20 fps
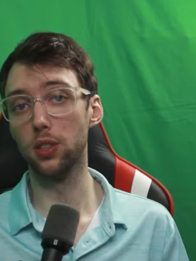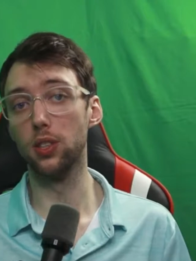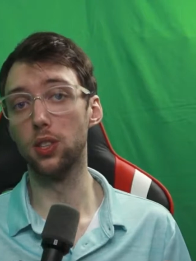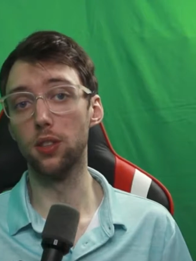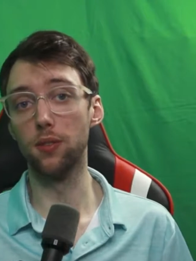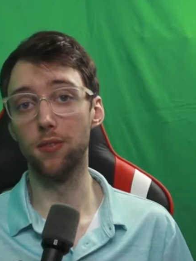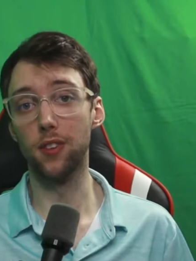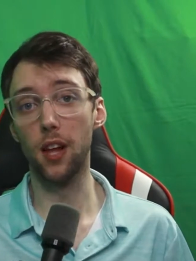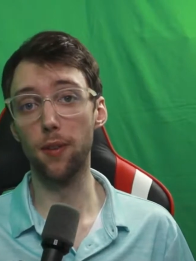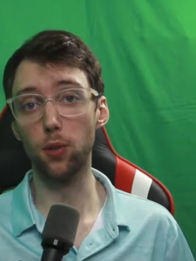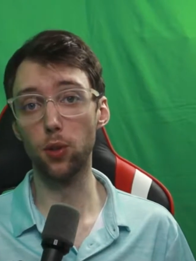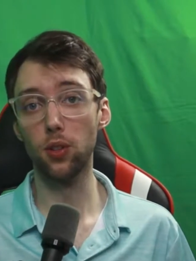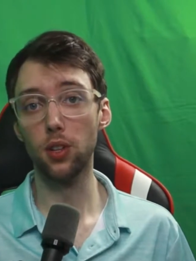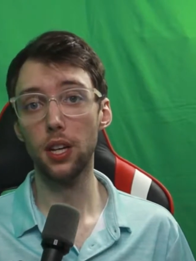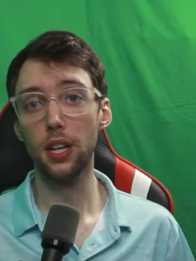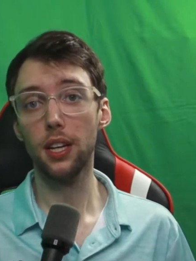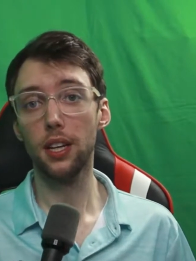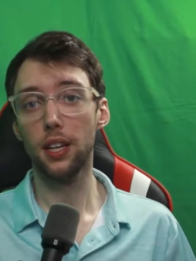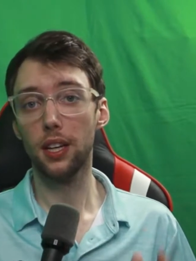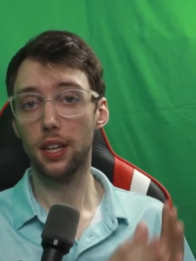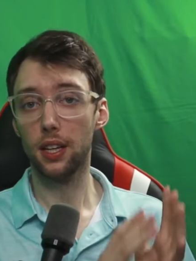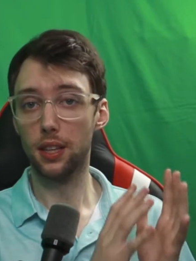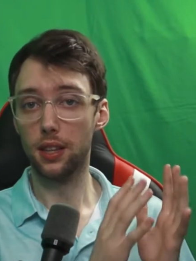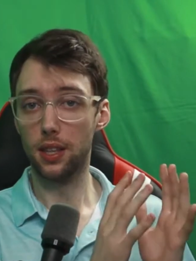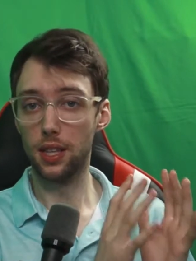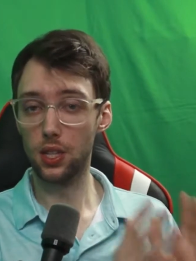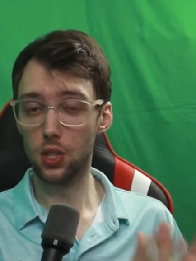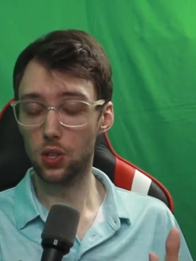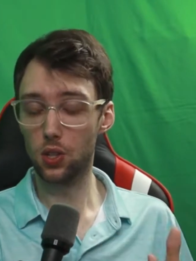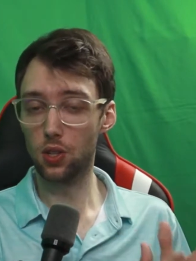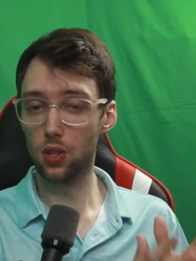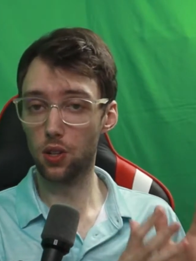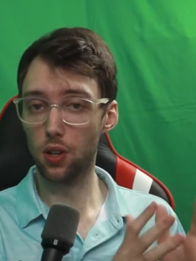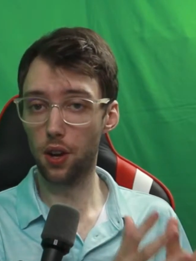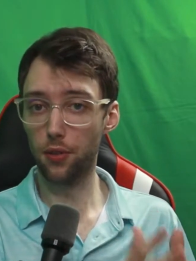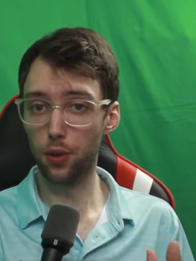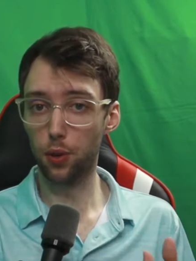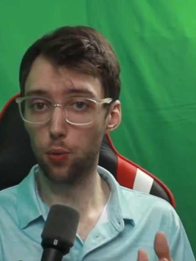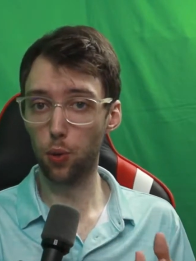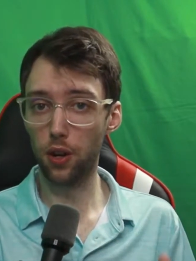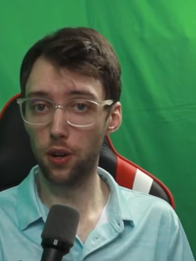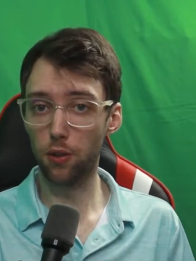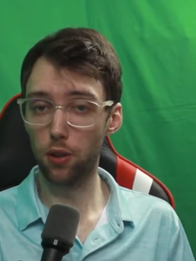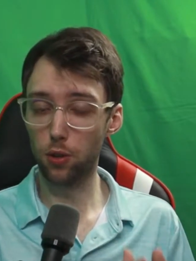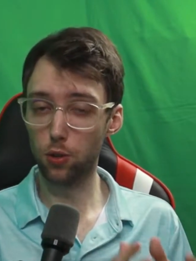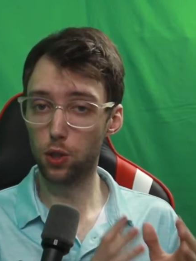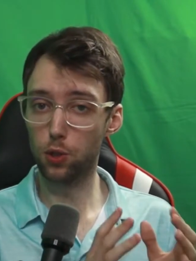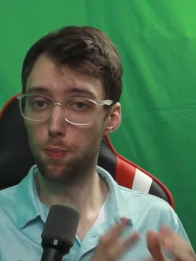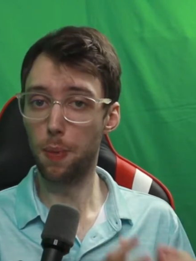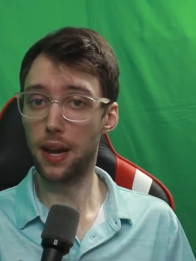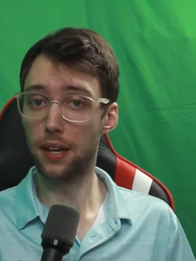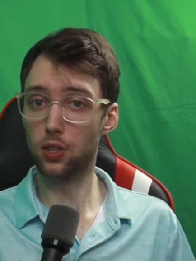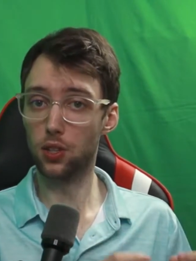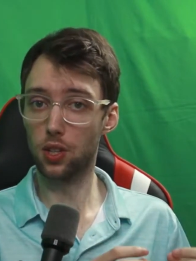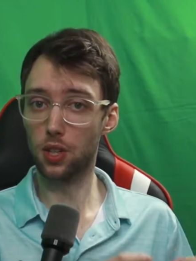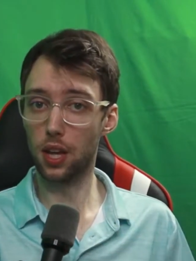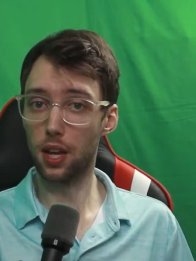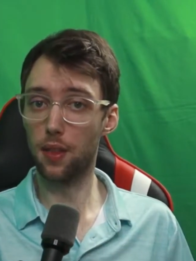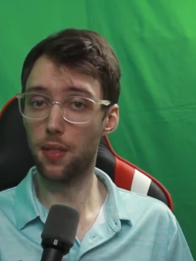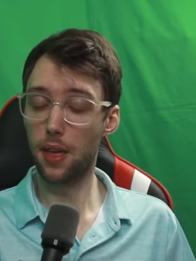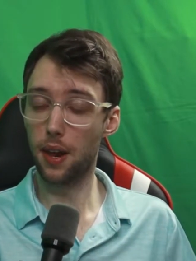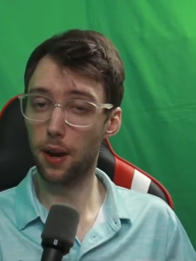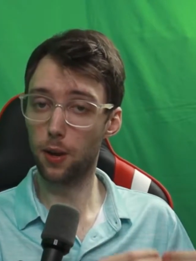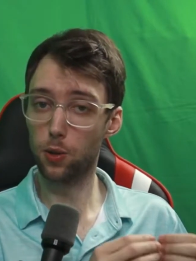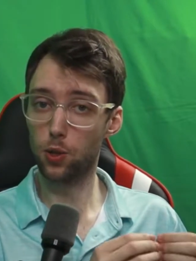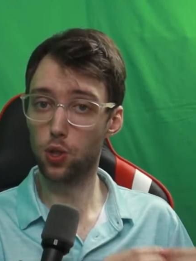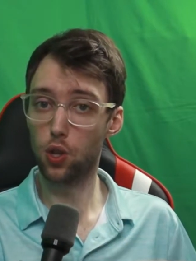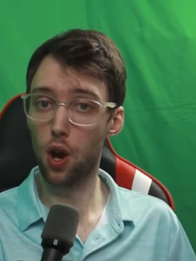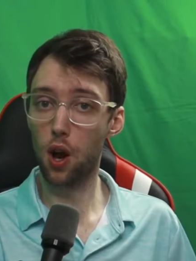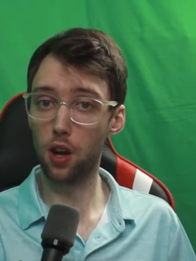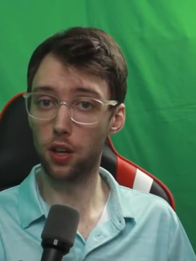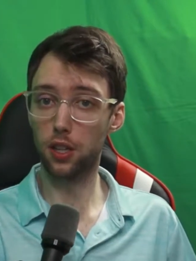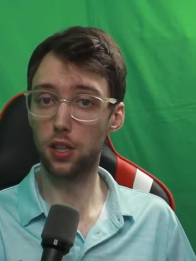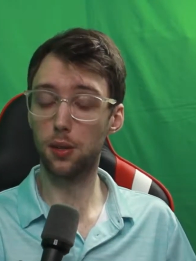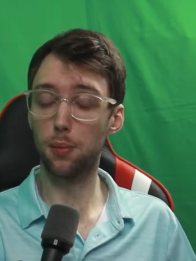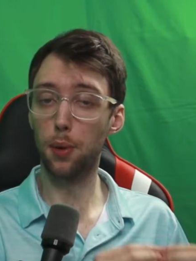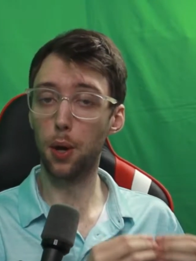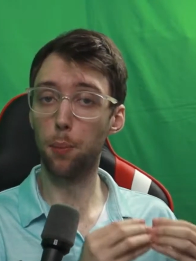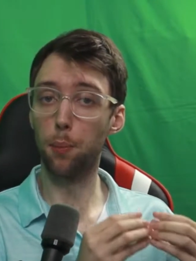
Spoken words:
of level. This is another one of those specs again that I was talking about